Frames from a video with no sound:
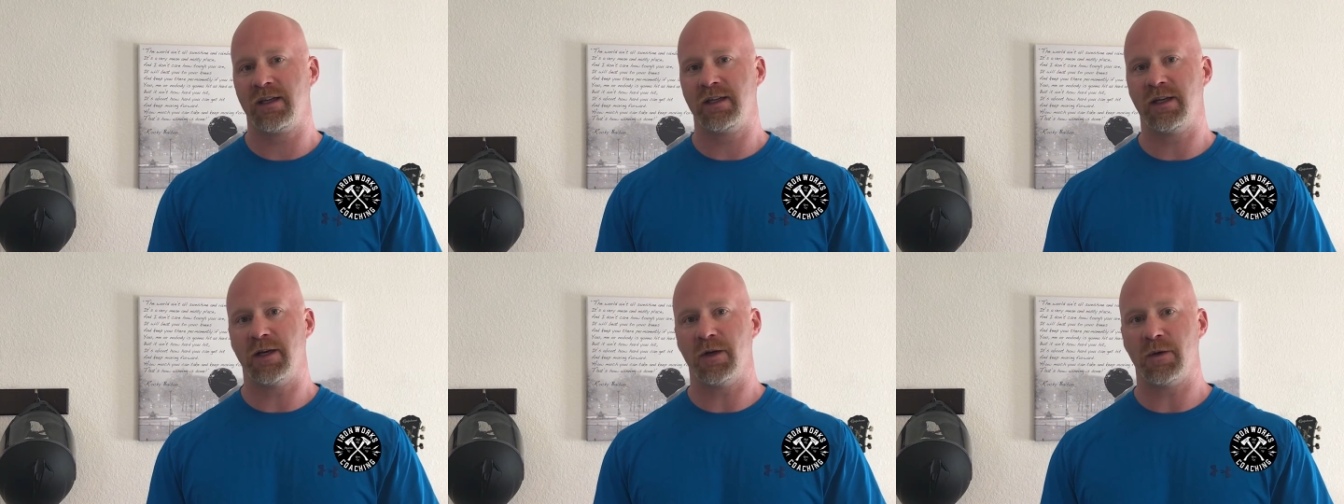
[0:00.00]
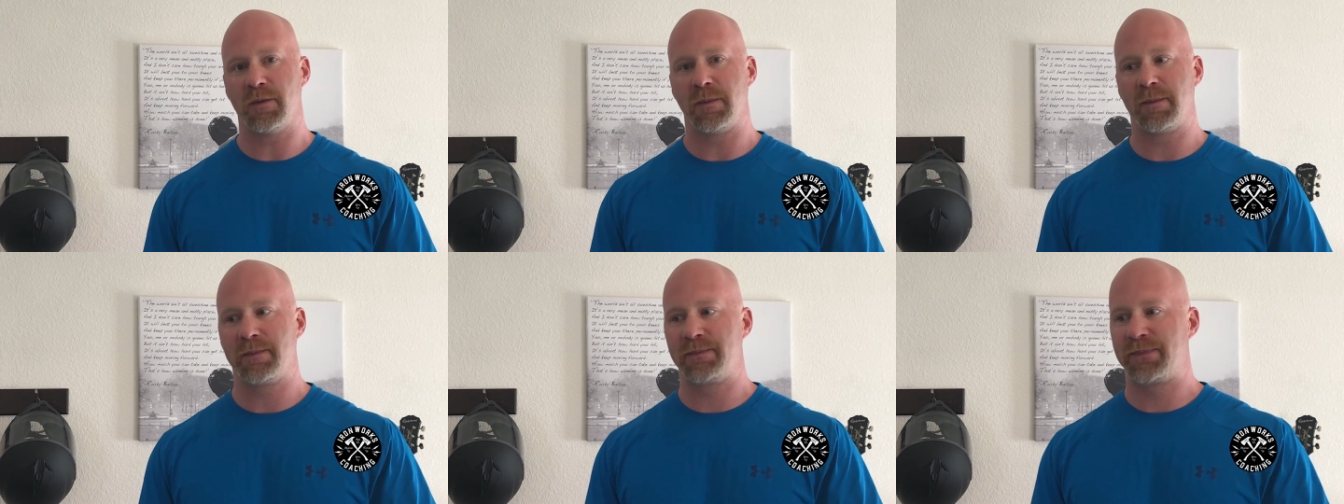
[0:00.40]
you know,
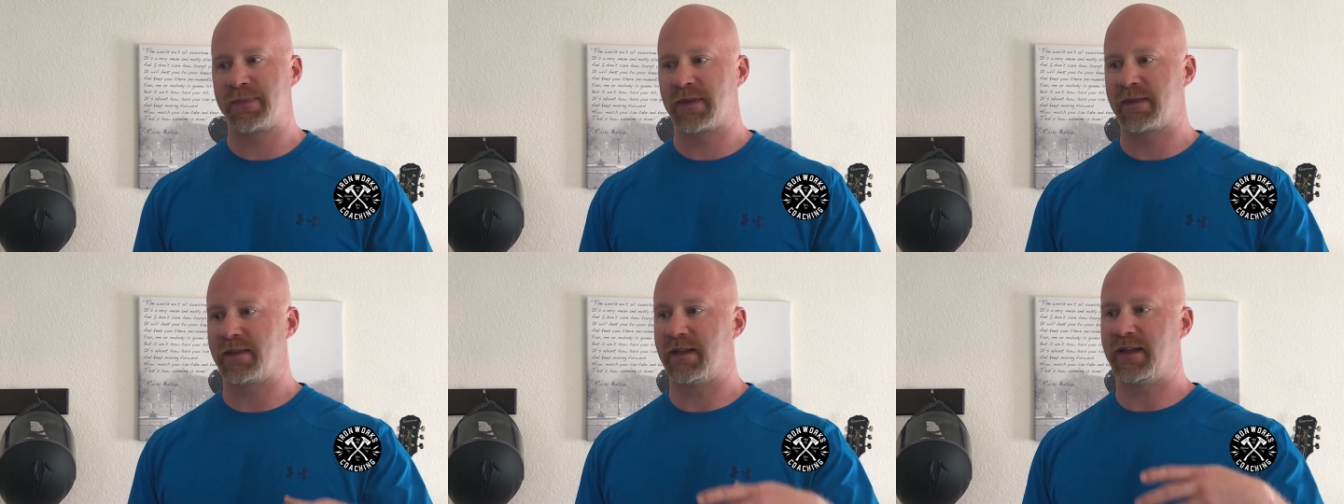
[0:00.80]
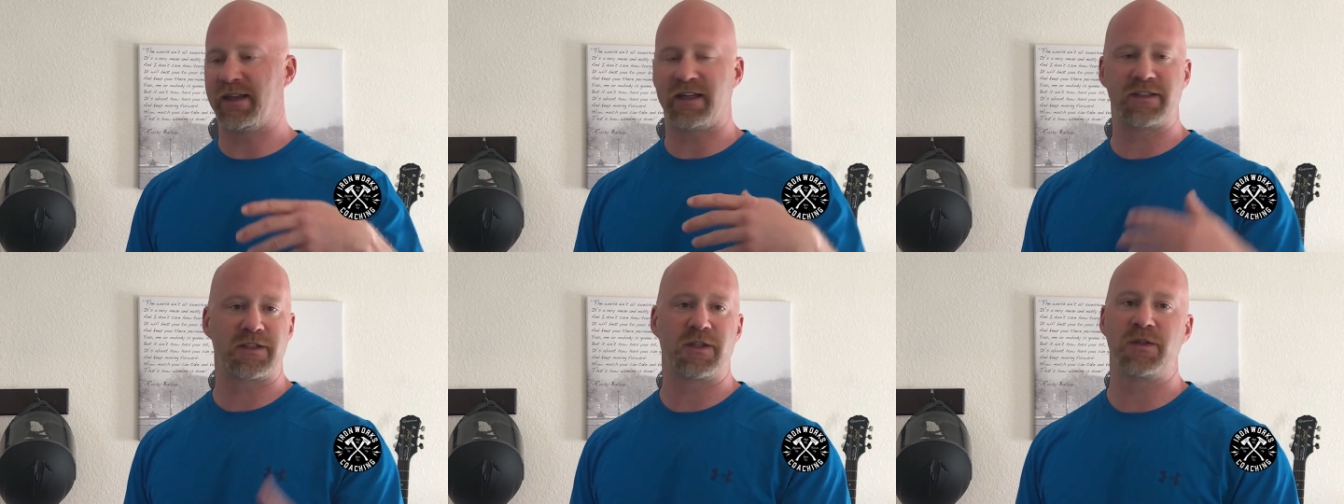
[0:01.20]
the
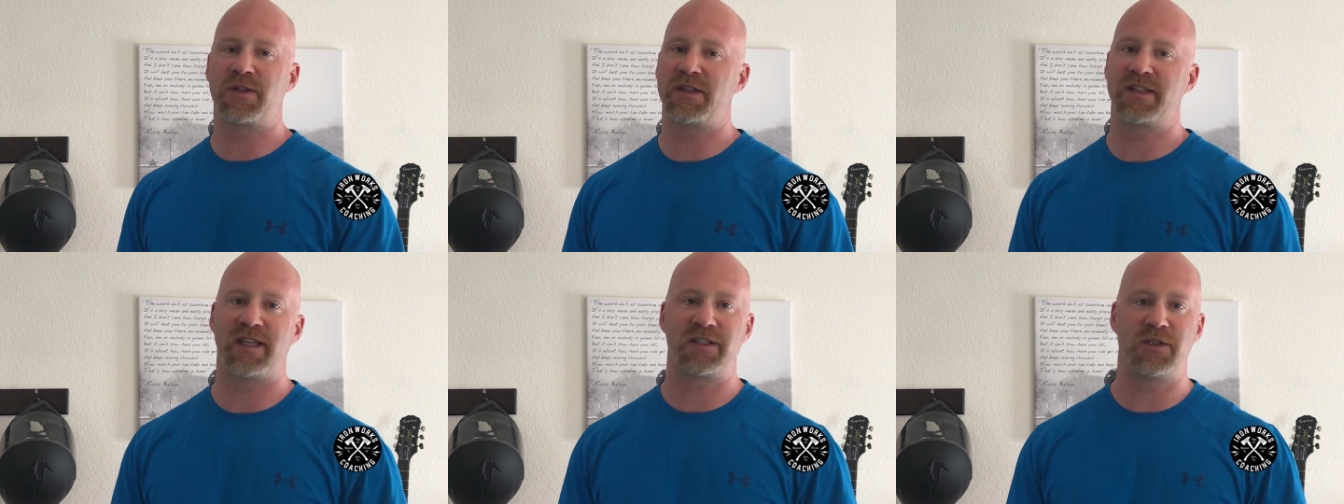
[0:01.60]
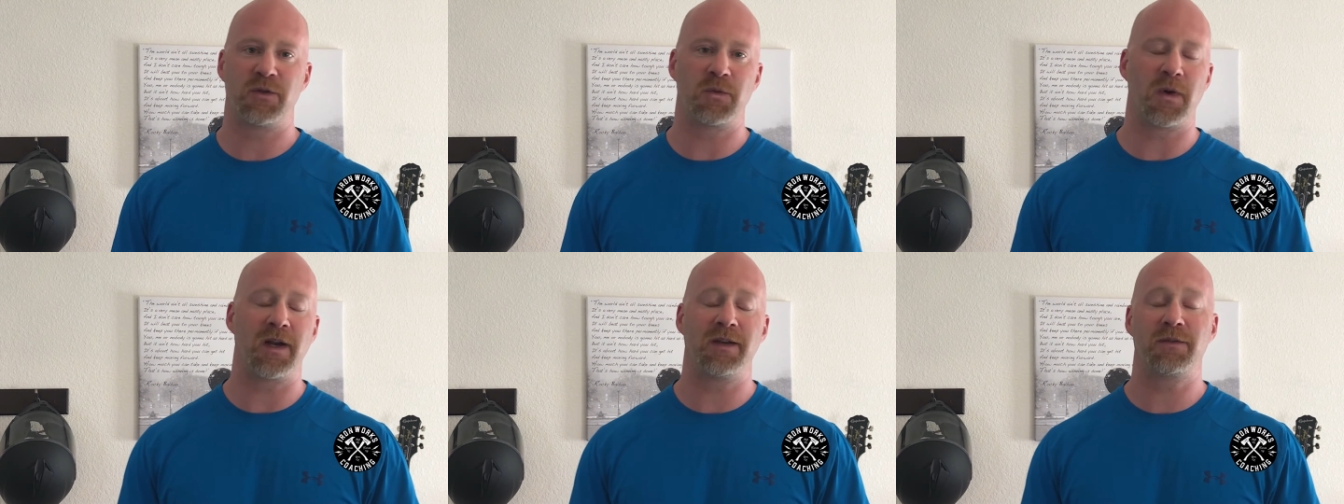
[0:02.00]
excuses that you
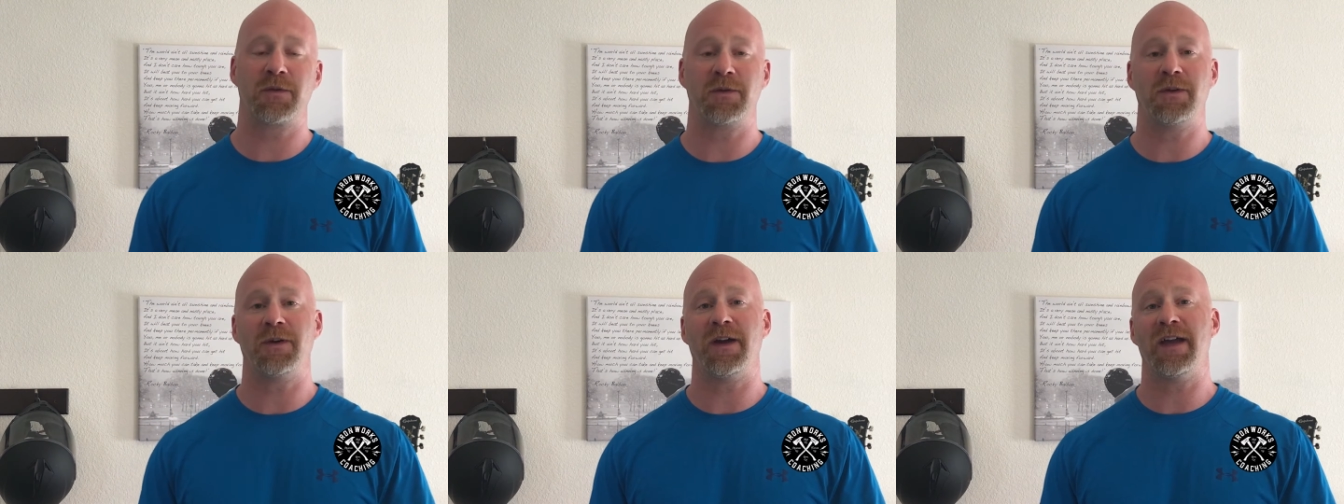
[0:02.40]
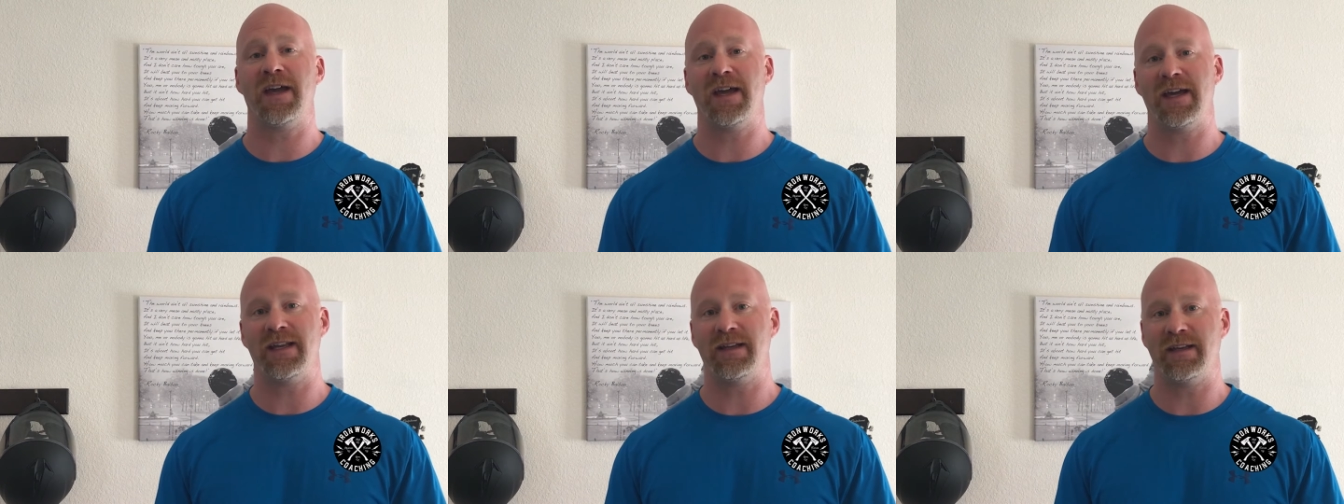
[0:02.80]
run through your
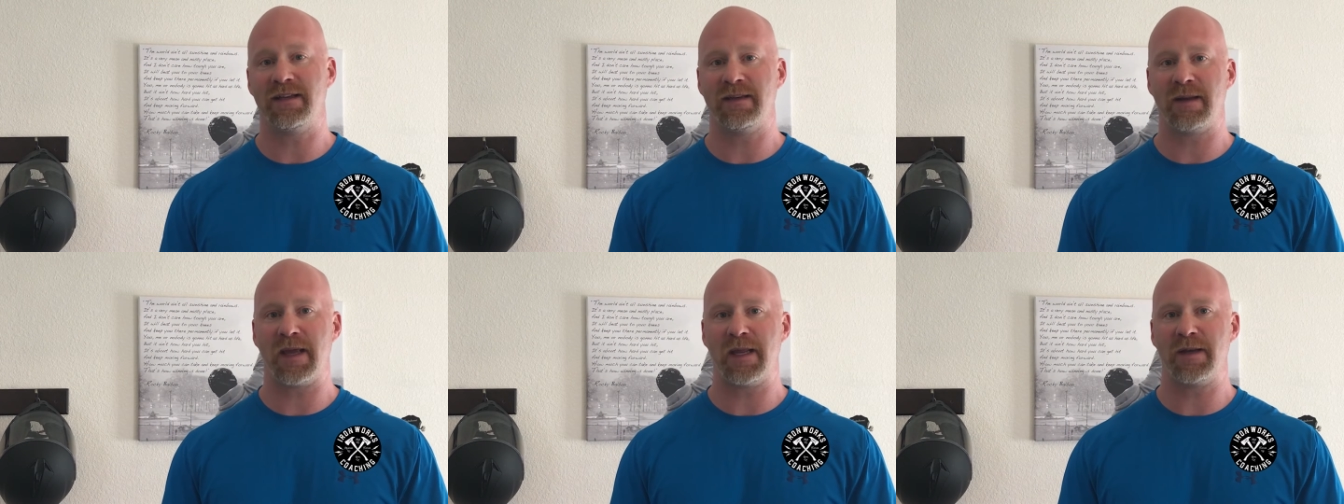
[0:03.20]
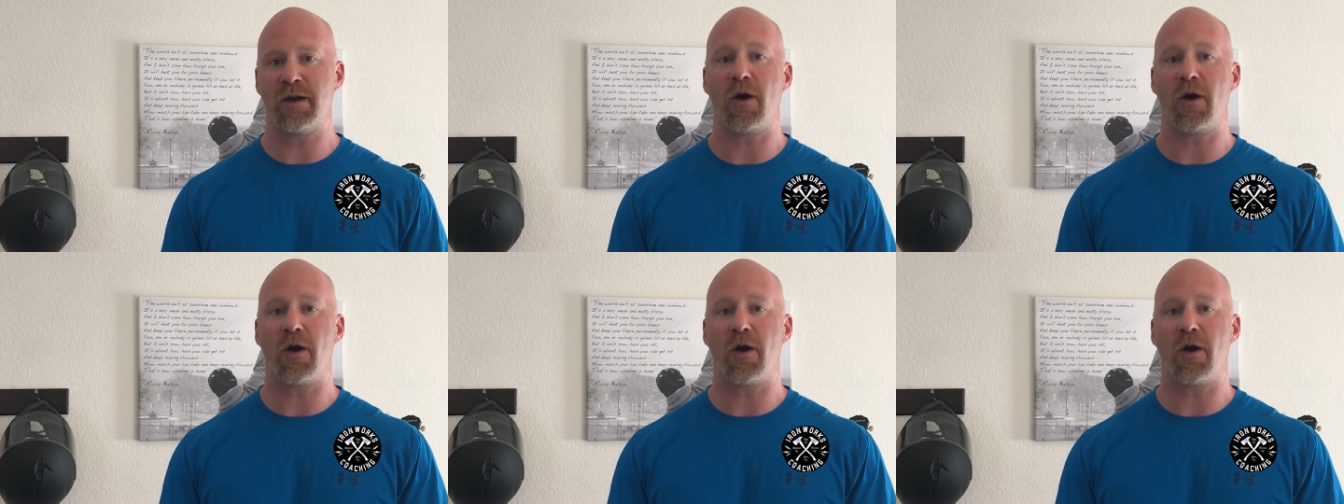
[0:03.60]
head and